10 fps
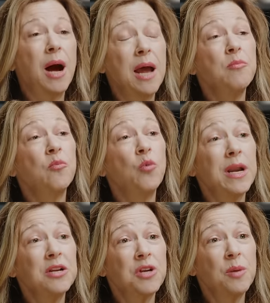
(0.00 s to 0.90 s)
I'm,
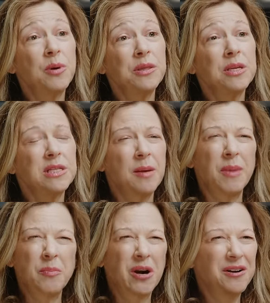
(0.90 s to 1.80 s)
when I try to bring things up,
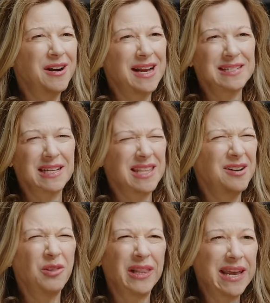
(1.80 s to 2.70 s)
my partner acts like they
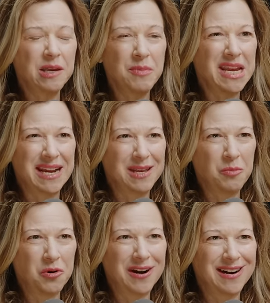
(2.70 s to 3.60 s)
don't like me
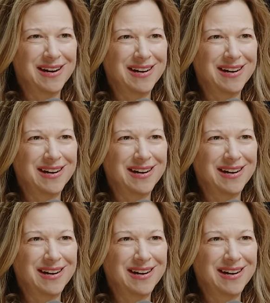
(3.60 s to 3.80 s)
anymore.